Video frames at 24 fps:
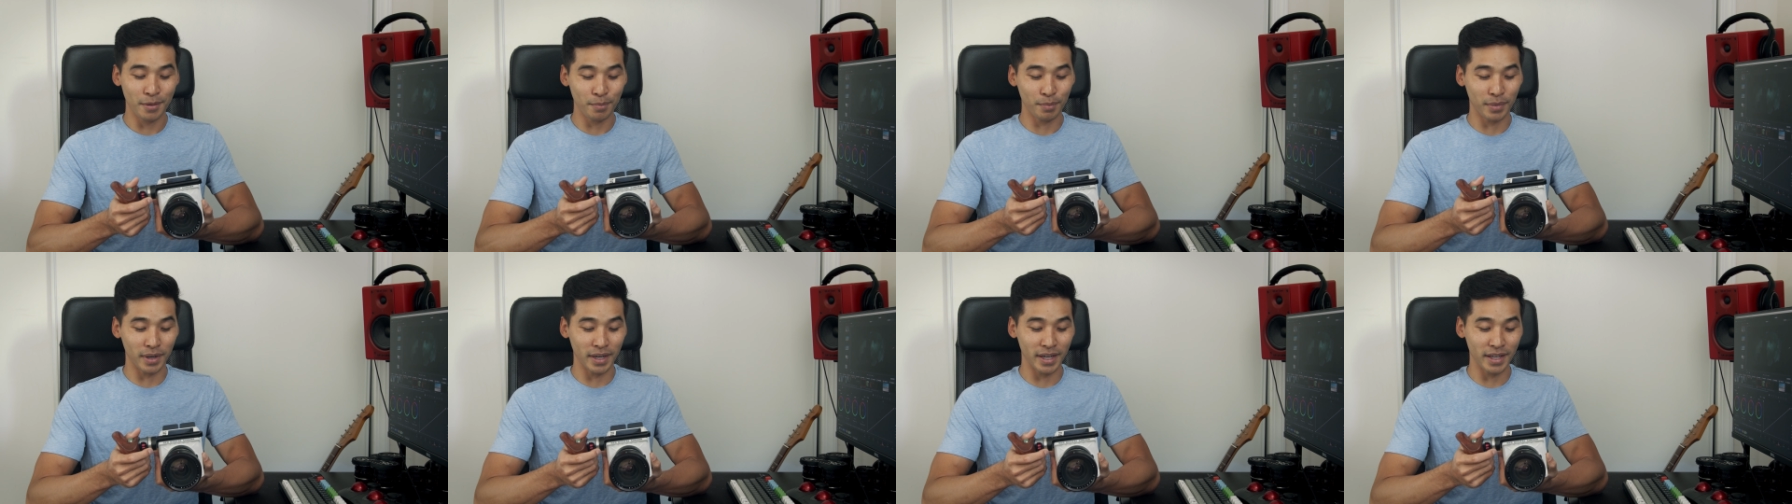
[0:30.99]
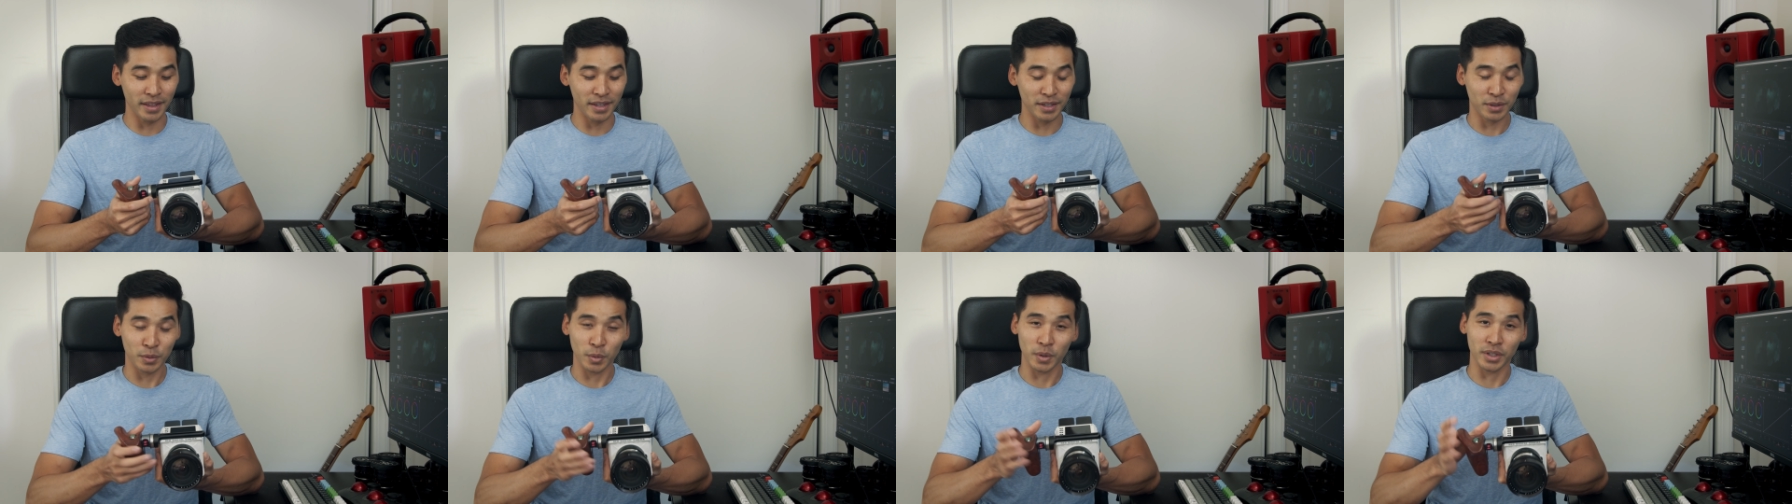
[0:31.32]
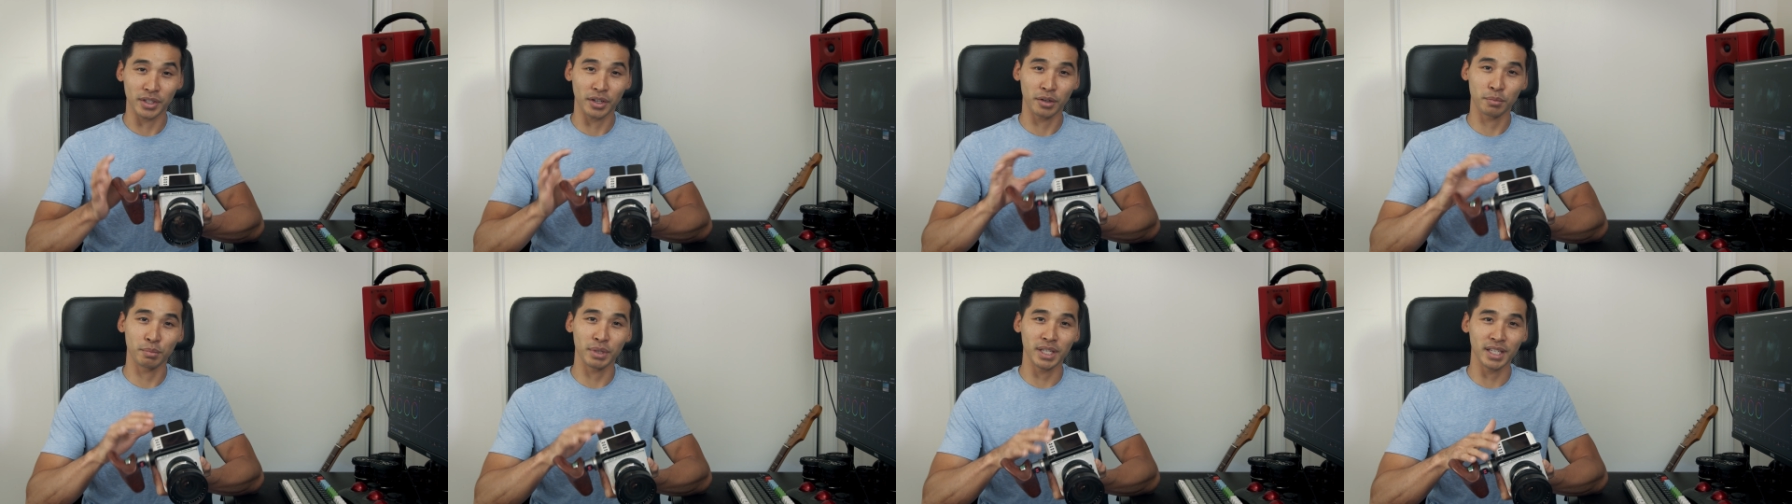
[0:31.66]
but this
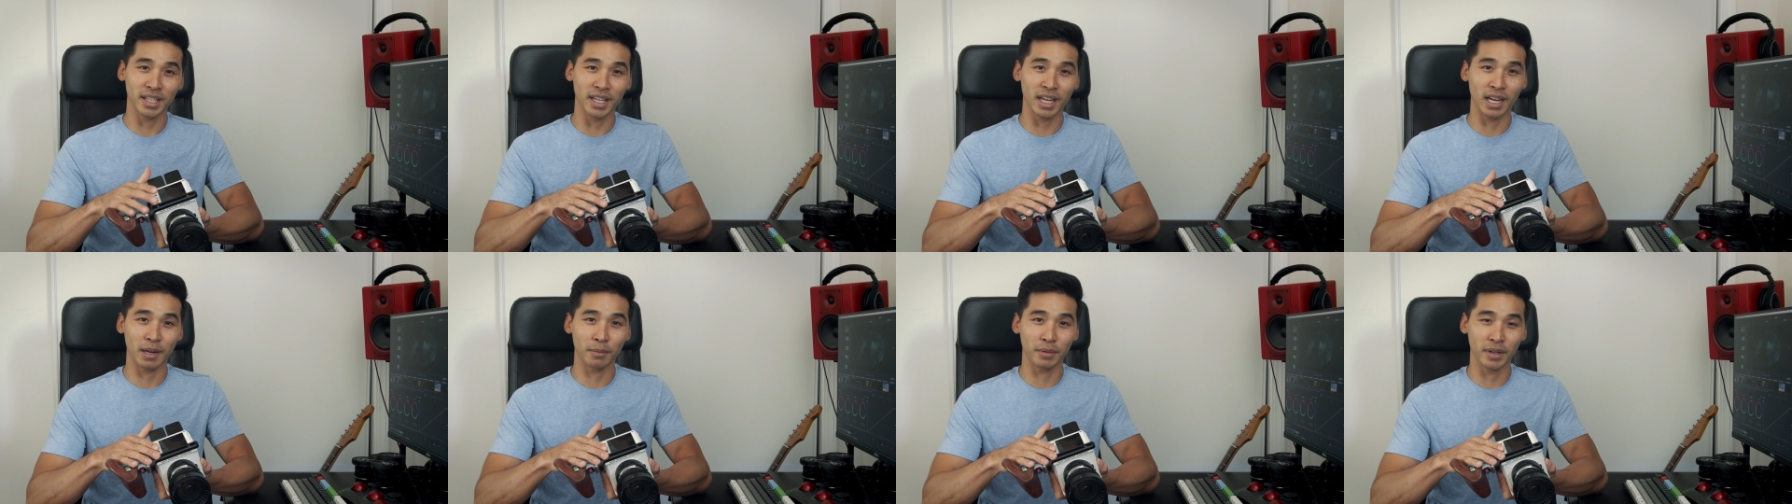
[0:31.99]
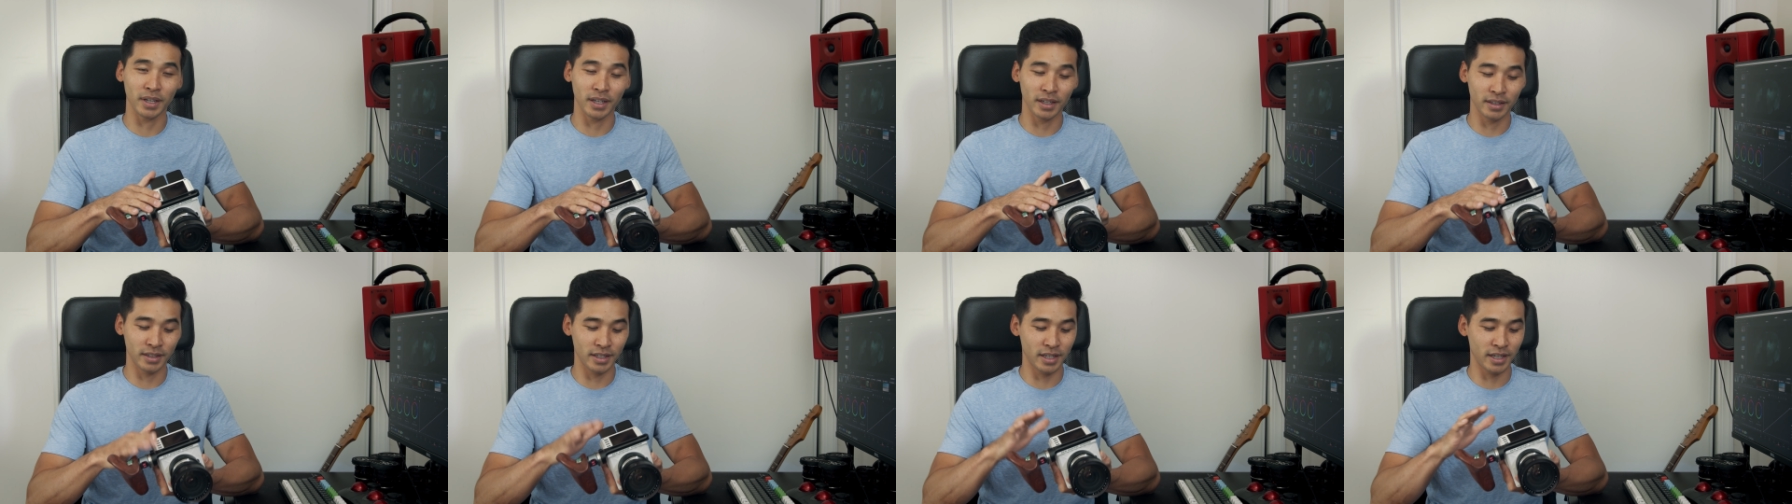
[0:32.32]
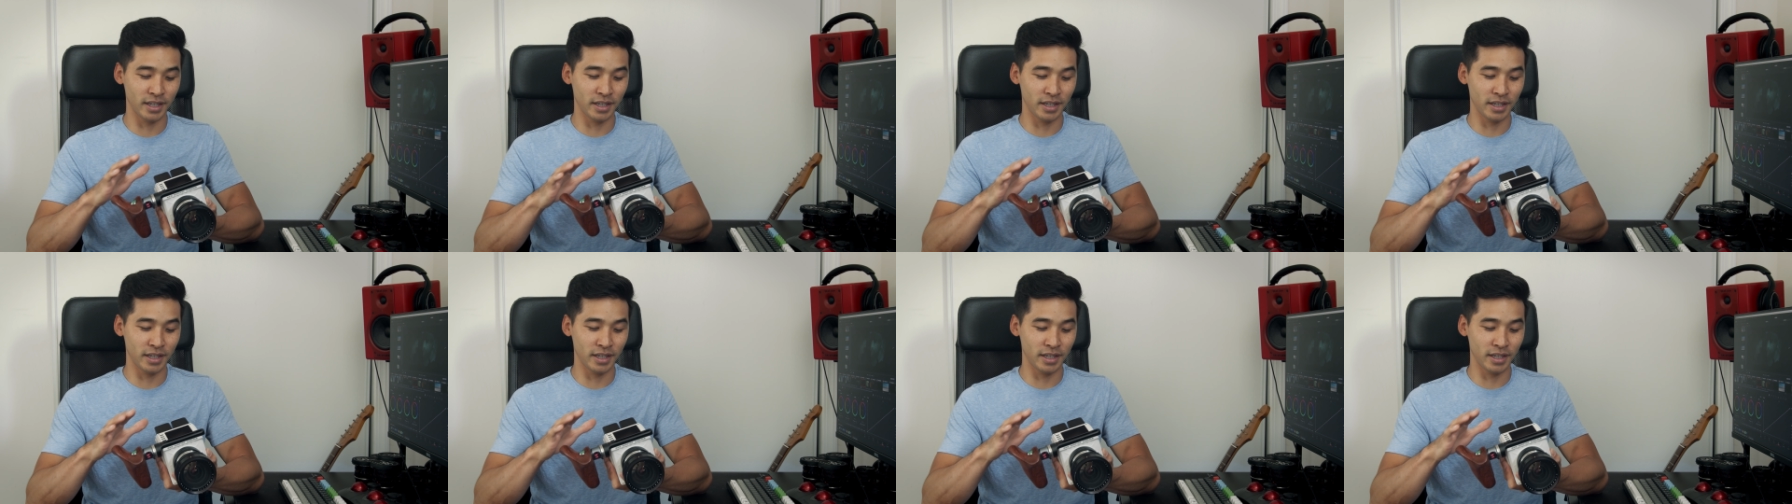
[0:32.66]
was our B camera,